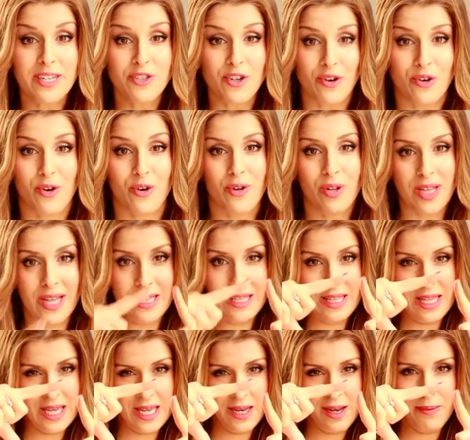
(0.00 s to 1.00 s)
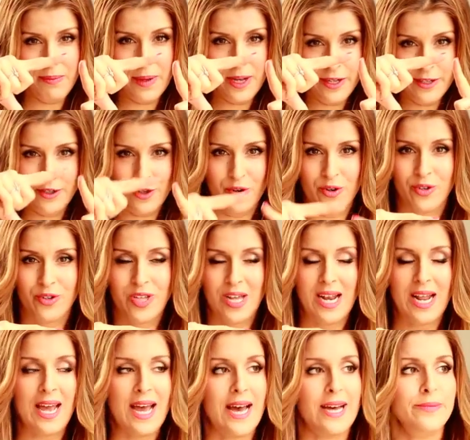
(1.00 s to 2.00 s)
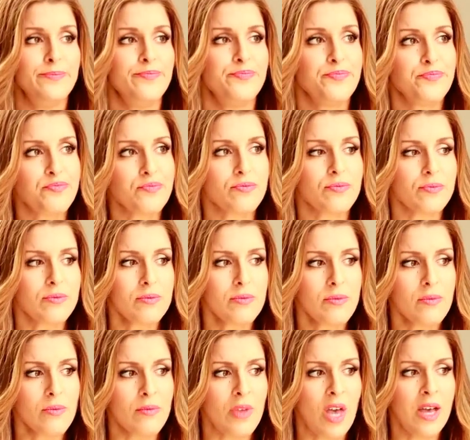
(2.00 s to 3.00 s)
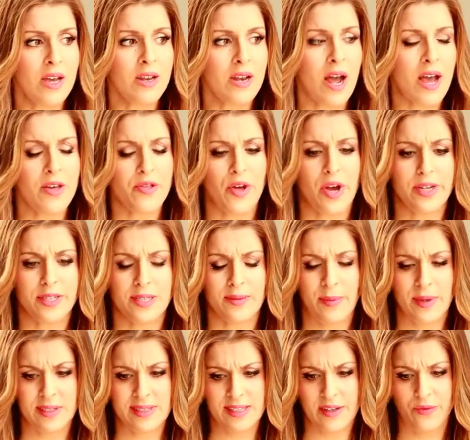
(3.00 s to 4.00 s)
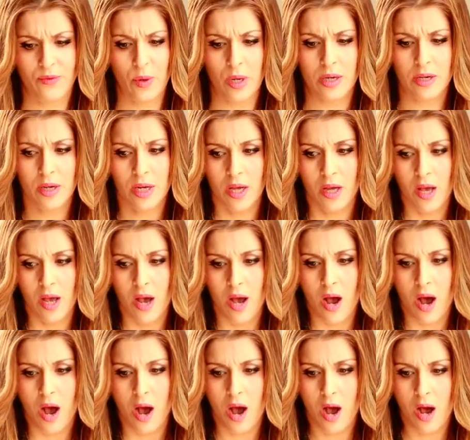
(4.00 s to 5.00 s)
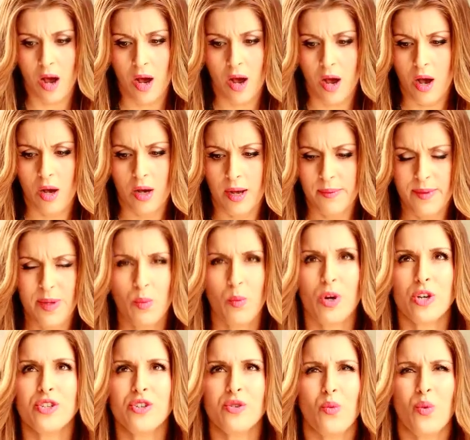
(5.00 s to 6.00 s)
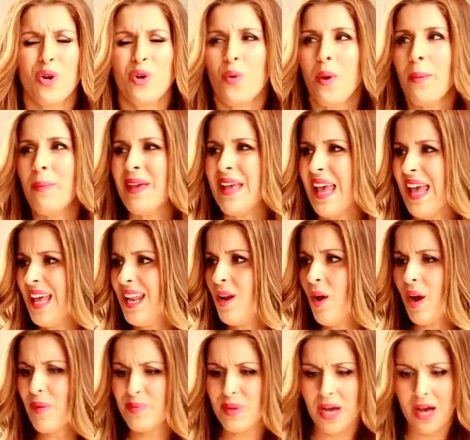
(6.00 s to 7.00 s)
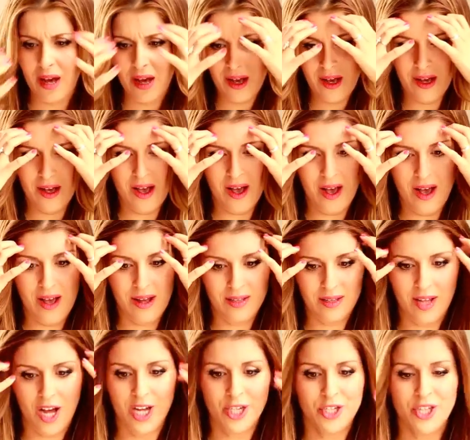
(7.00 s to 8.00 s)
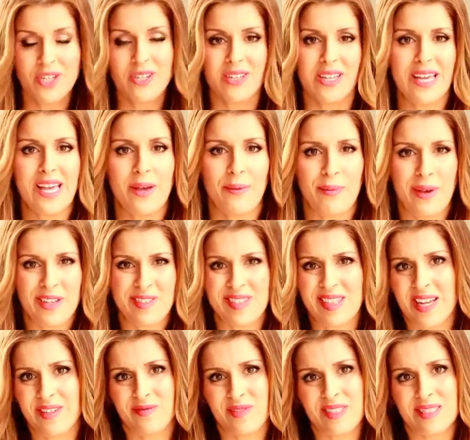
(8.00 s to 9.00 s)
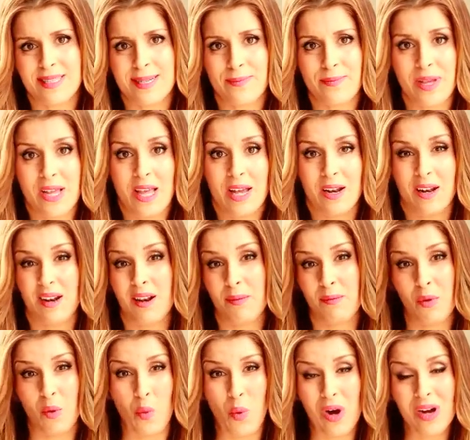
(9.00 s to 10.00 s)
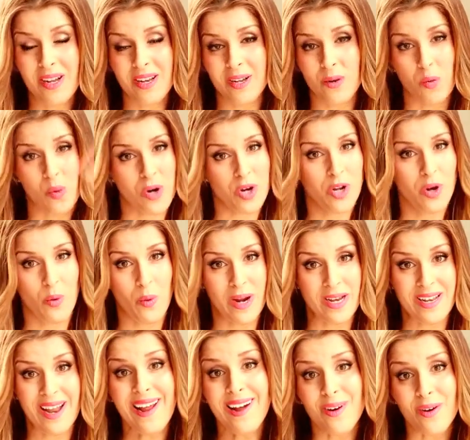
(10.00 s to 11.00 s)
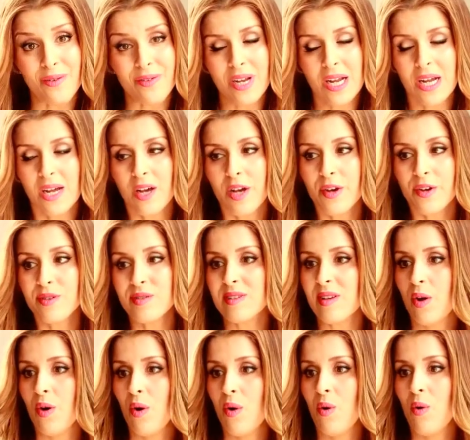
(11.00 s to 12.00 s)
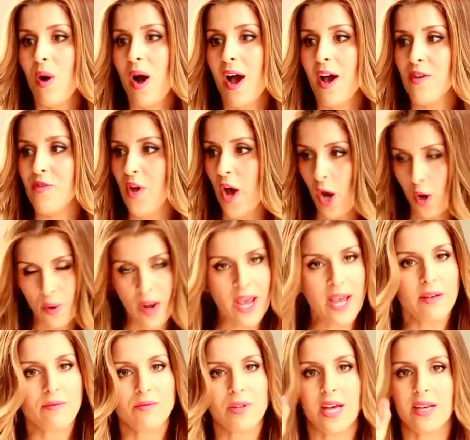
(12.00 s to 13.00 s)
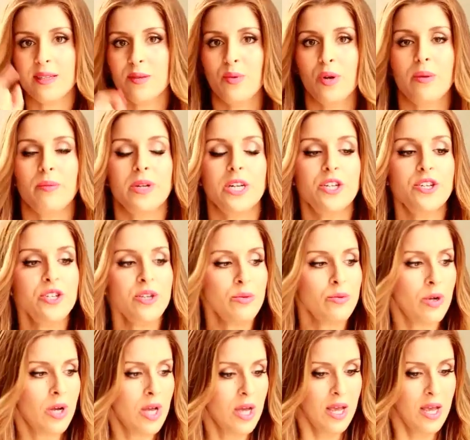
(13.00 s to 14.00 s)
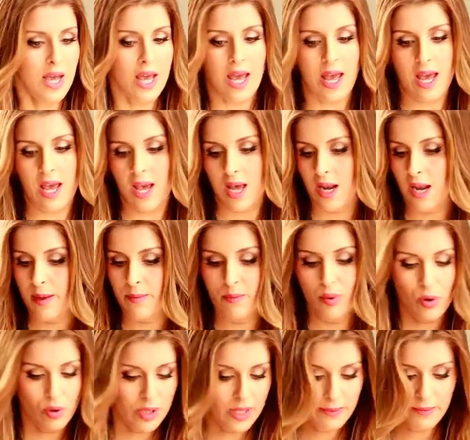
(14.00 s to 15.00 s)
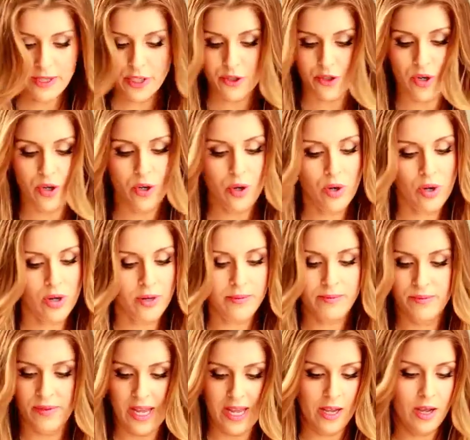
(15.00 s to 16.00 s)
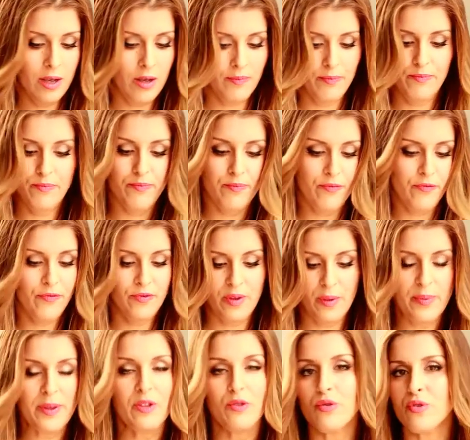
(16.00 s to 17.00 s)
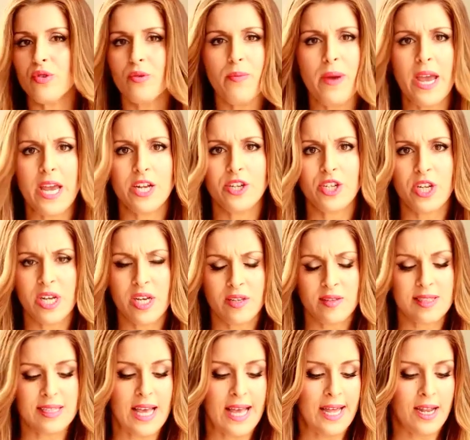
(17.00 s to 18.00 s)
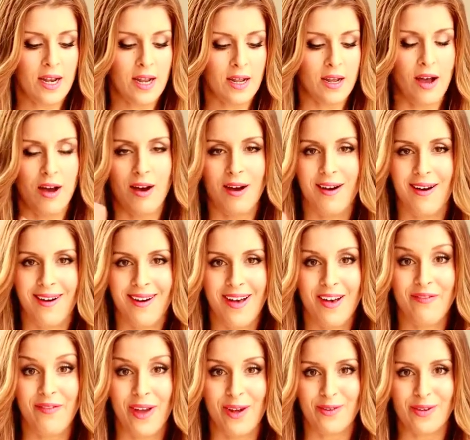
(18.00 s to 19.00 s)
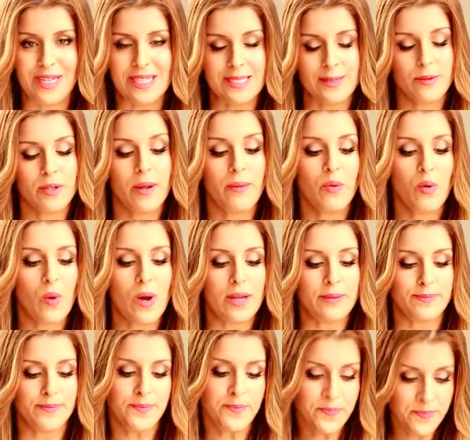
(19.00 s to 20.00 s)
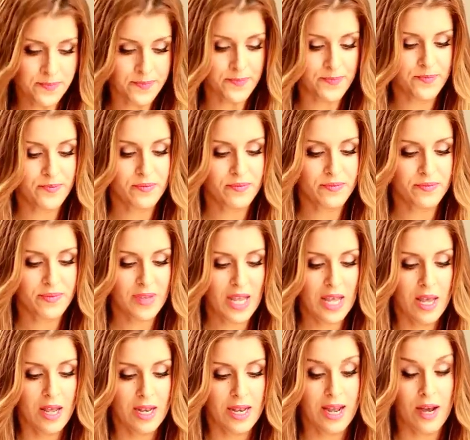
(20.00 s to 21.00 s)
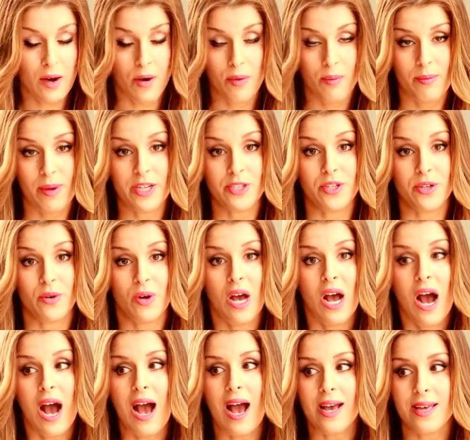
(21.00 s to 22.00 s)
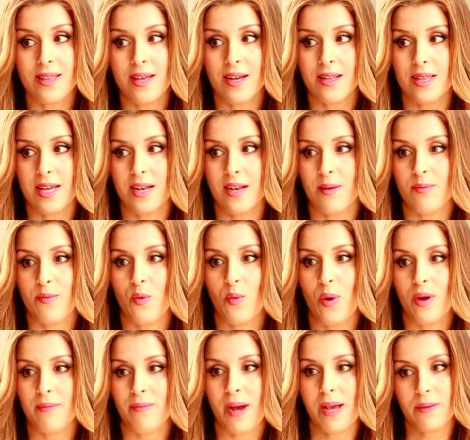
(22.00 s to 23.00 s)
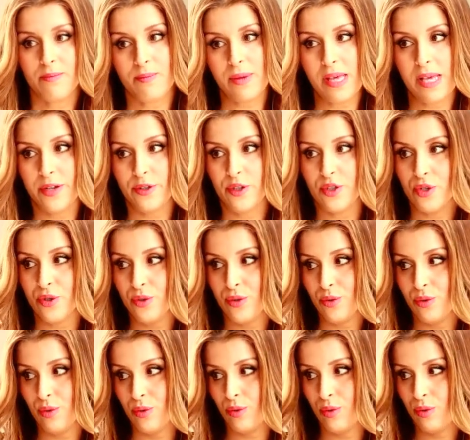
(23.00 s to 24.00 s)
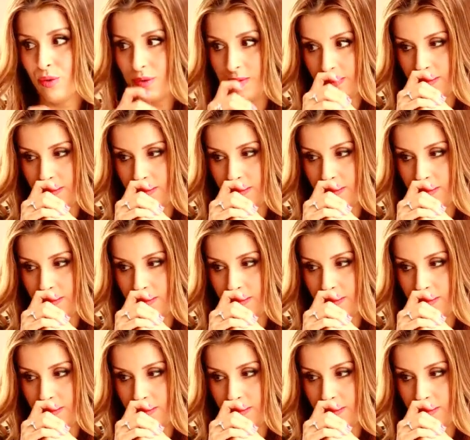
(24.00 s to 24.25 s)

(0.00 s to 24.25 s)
journal, like the itty bitty journal that I had, and I thought to myself, well, where do I begin? Logically, it makes sense to begin at number 1 and work your way down. So I thought, okay, that's what I'm gonna do. And I'm pulling my journal, I'm like flipping through the pages, and I go, found it. Number 1. Now, mind you, I thought that number 1 might be to